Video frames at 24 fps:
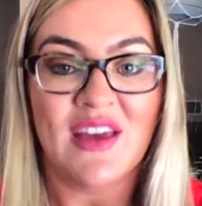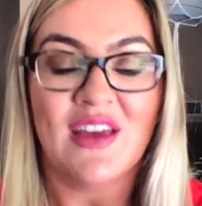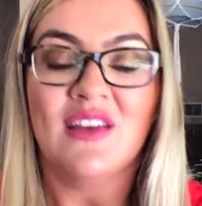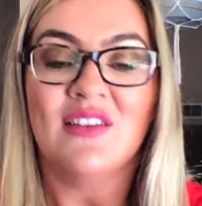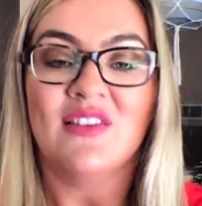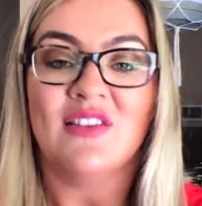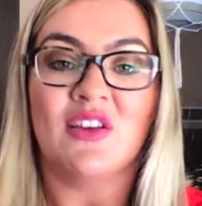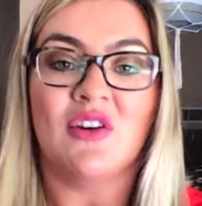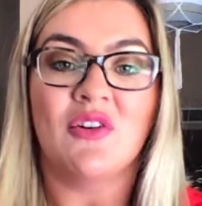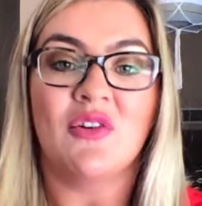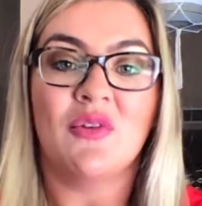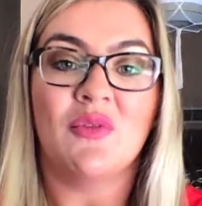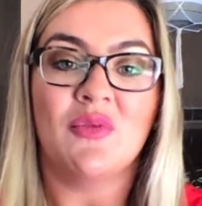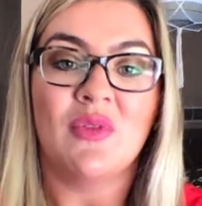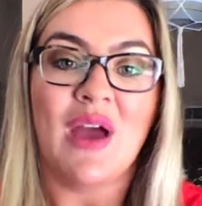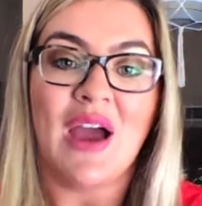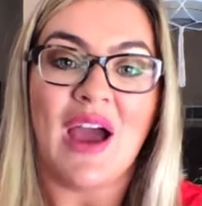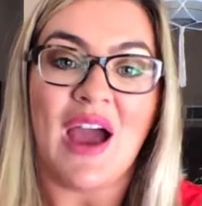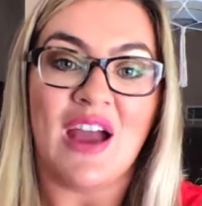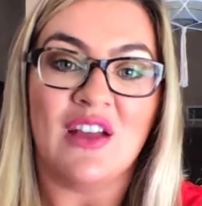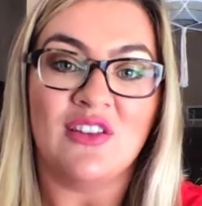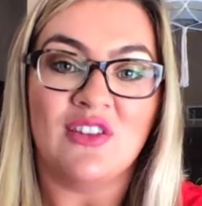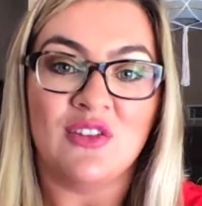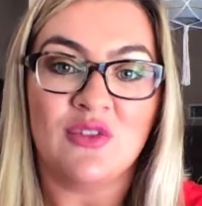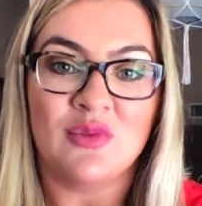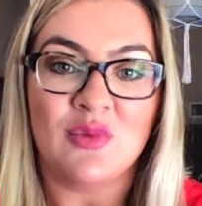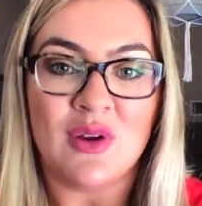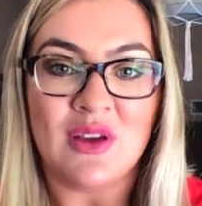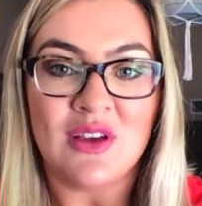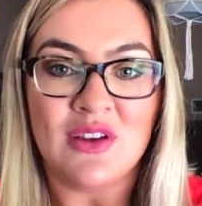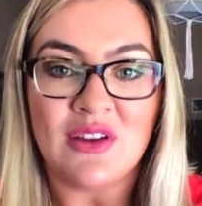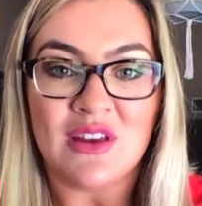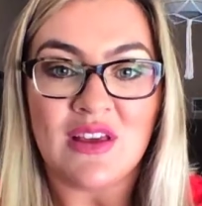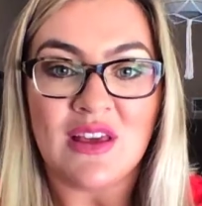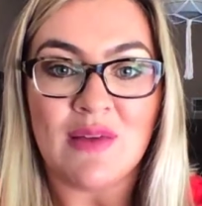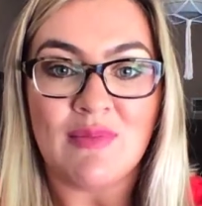So I just want
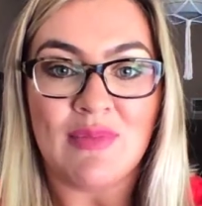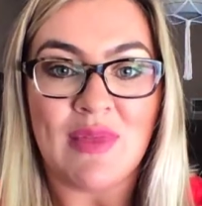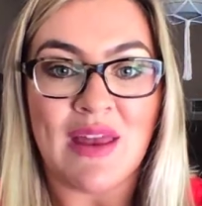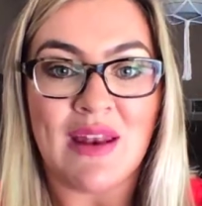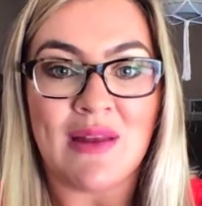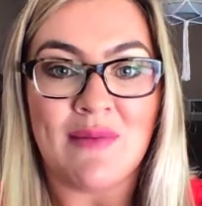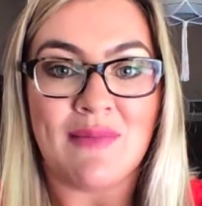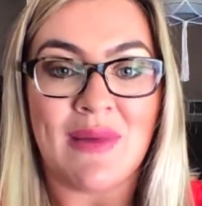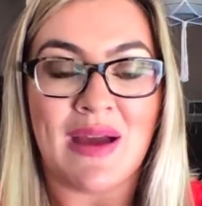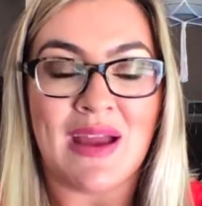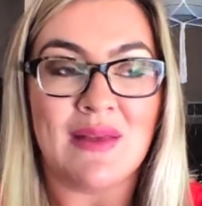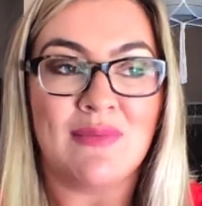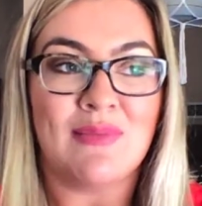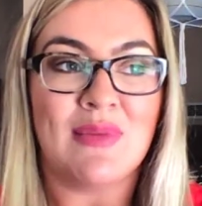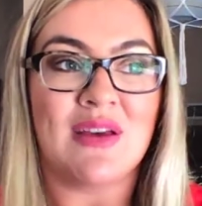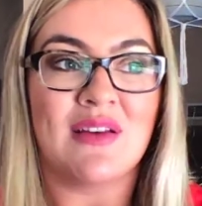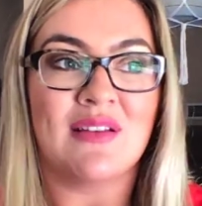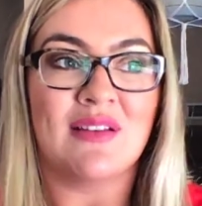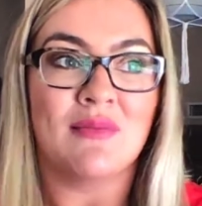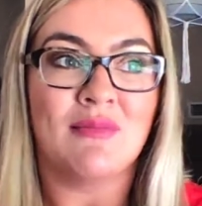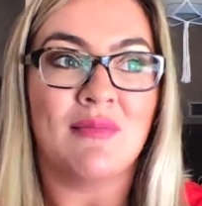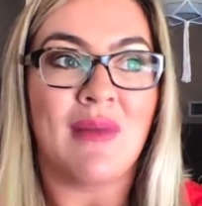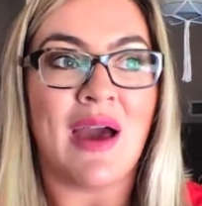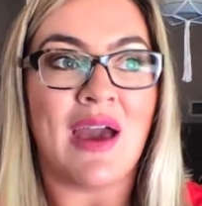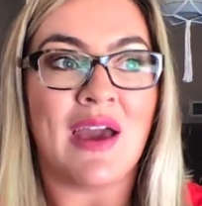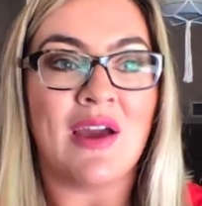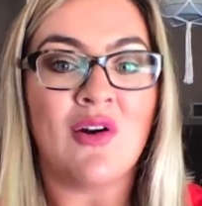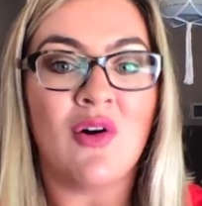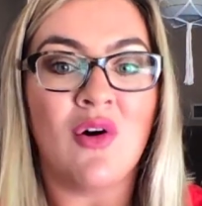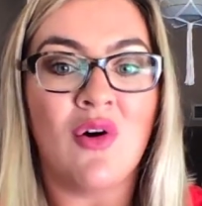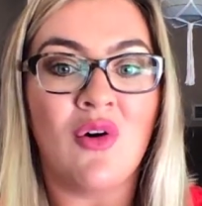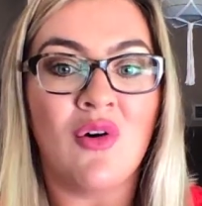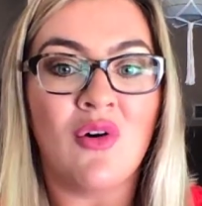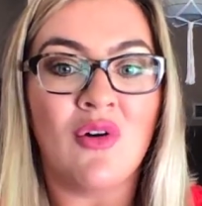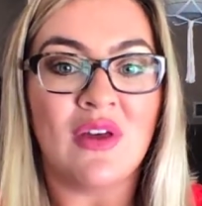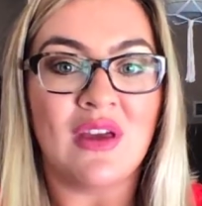you to keep that in mind because my
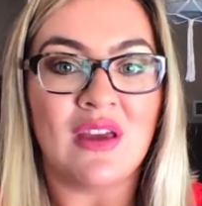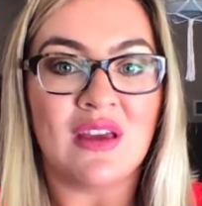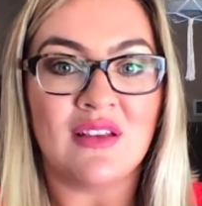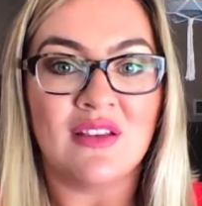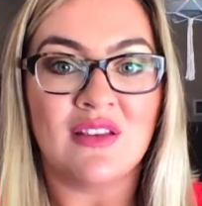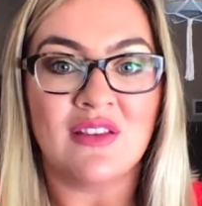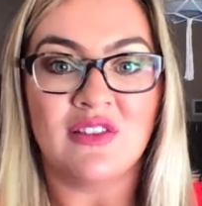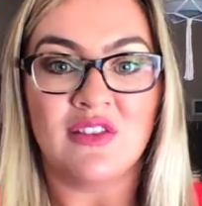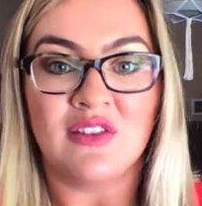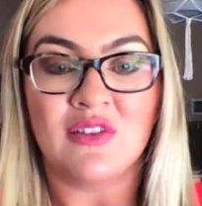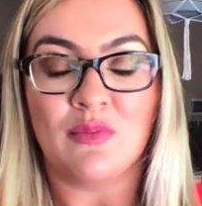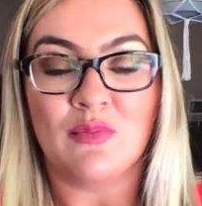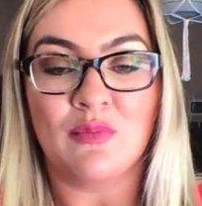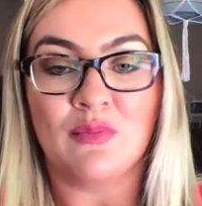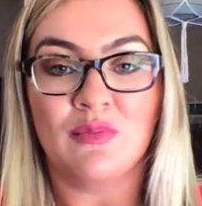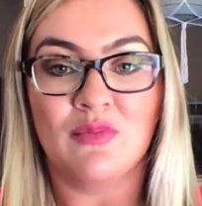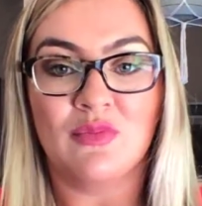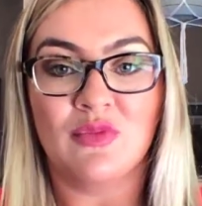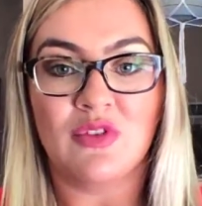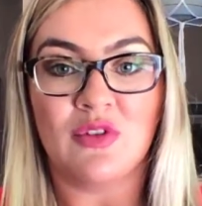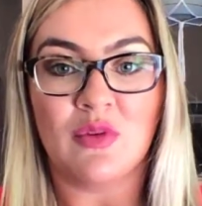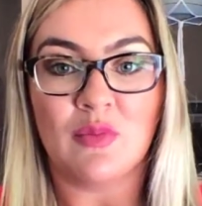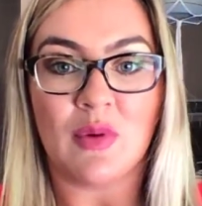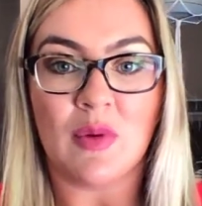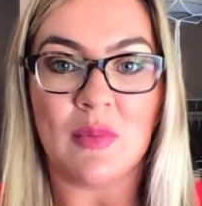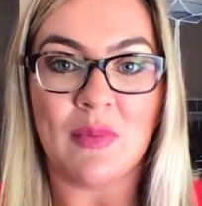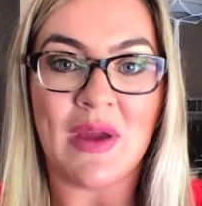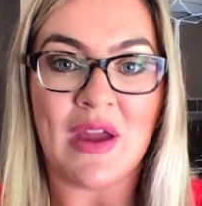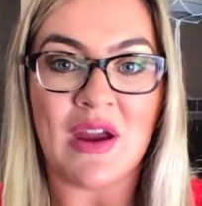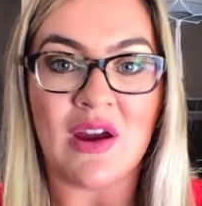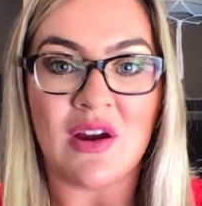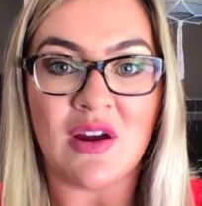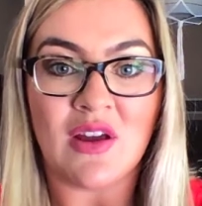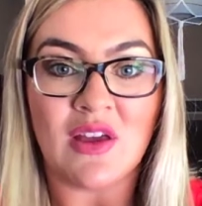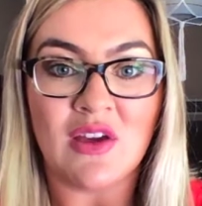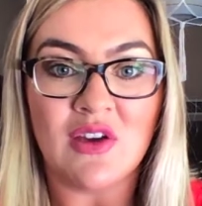goal is to
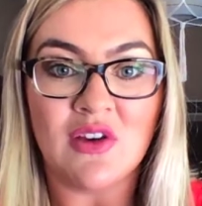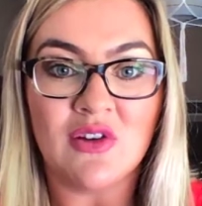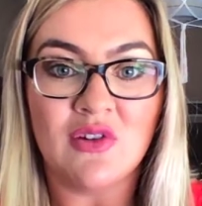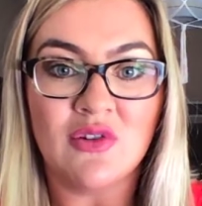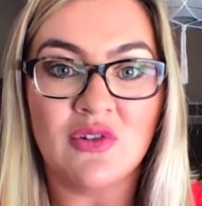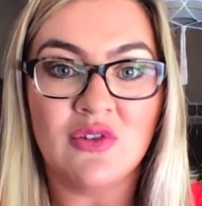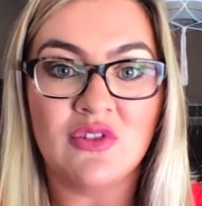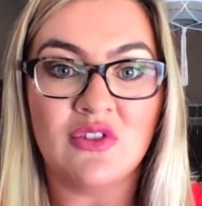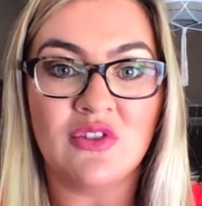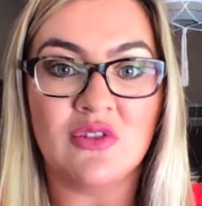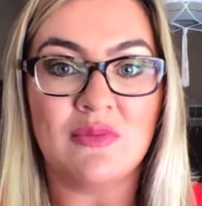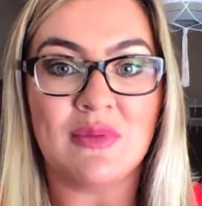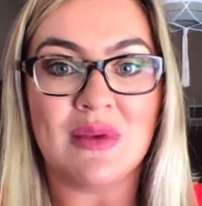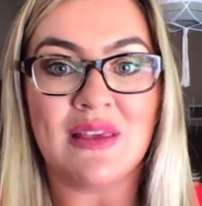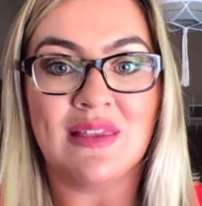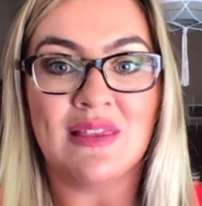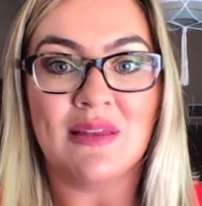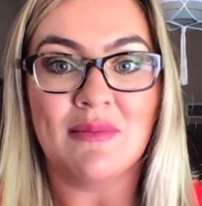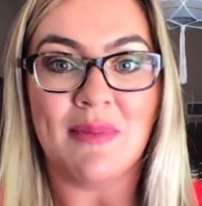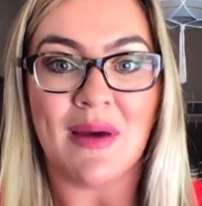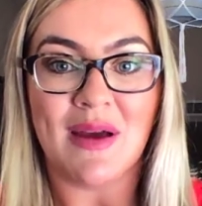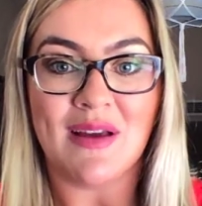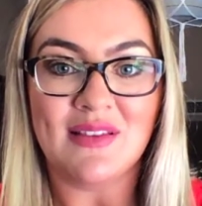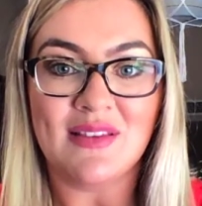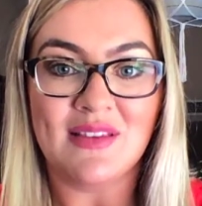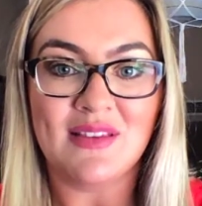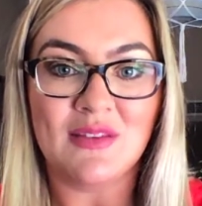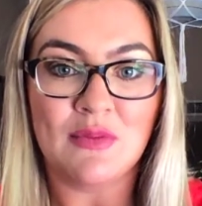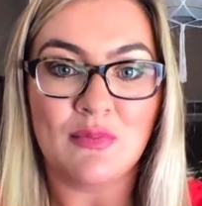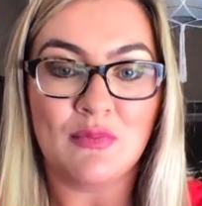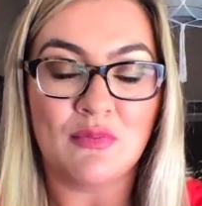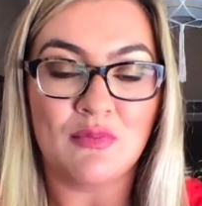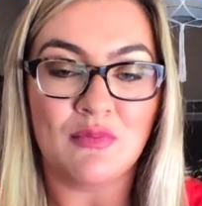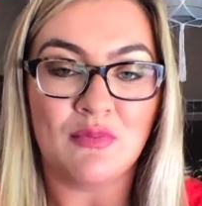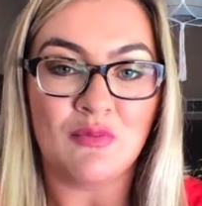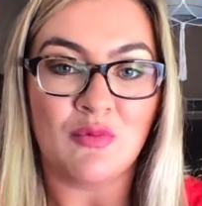prepare you to be the best
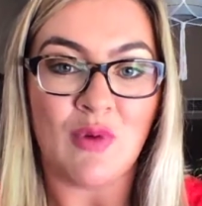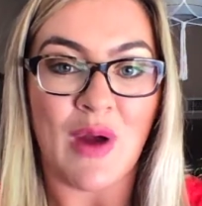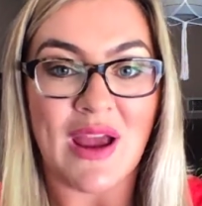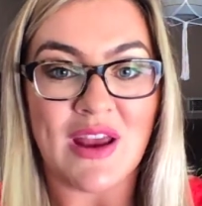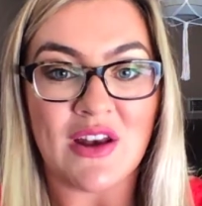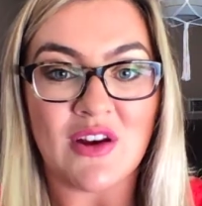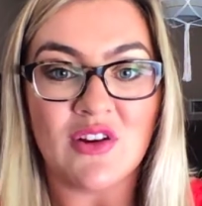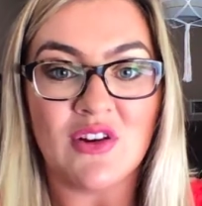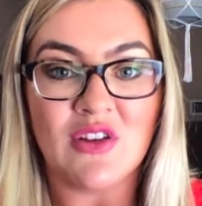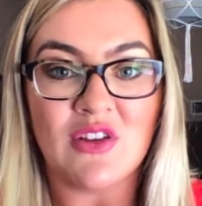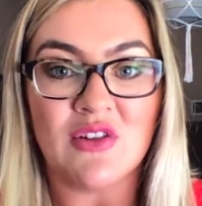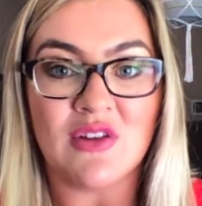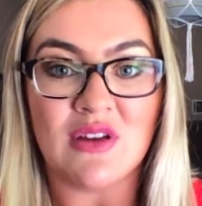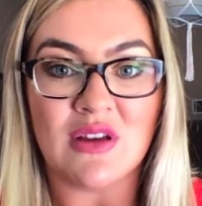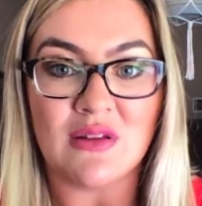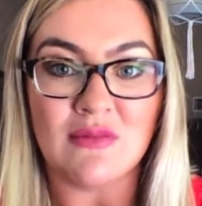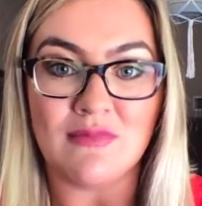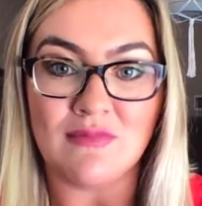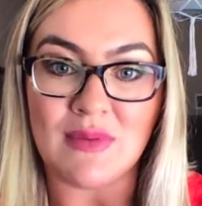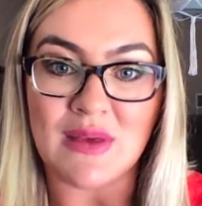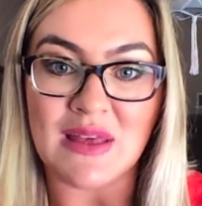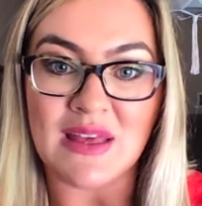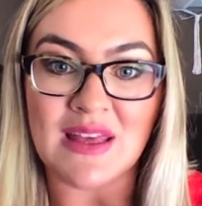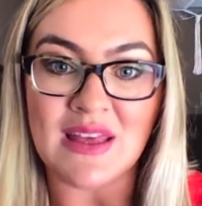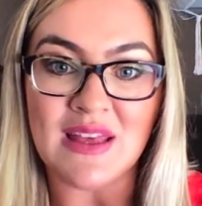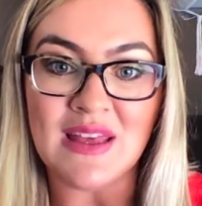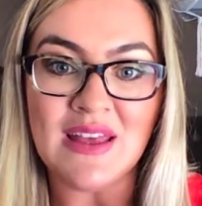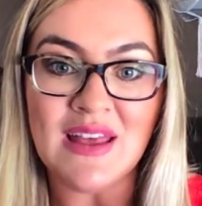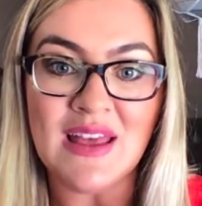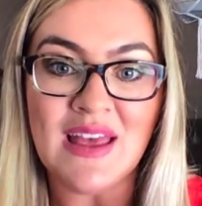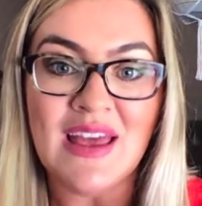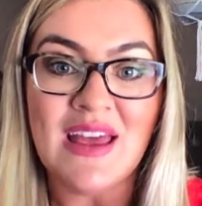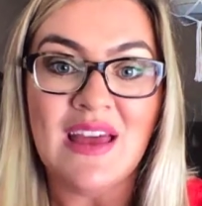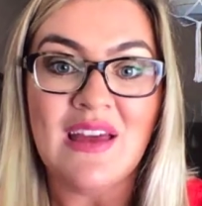writer you can be,